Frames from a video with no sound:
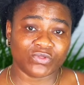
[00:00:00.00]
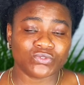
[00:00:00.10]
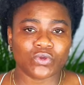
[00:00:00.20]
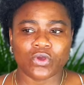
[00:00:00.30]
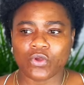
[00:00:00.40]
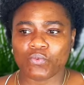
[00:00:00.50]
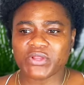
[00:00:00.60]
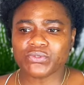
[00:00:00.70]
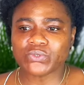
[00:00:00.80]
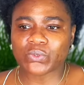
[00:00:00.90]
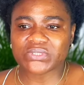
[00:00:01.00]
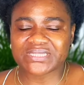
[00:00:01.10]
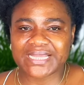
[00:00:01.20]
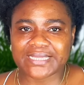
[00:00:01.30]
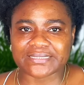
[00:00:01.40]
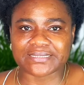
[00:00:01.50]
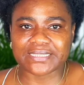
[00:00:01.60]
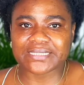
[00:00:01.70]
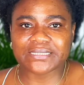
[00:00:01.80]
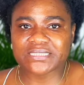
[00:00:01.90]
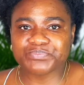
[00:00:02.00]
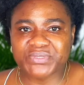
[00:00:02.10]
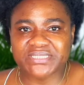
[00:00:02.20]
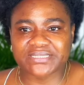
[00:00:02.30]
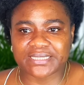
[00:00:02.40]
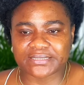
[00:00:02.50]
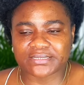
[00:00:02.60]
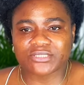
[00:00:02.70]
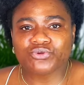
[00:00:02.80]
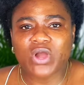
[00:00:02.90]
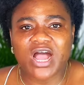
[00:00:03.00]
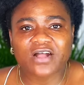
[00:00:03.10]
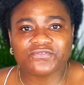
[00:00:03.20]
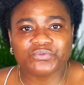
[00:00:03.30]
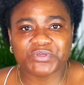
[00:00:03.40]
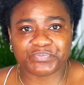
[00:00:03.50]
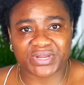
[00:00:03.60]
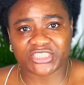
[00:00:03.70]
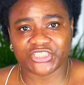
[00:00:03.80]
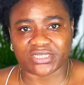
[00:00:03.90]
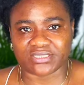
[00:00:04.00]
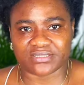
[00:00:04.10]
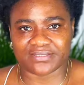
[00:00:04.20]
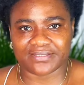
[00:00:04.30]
So when you do things in these big states, you have to be patient.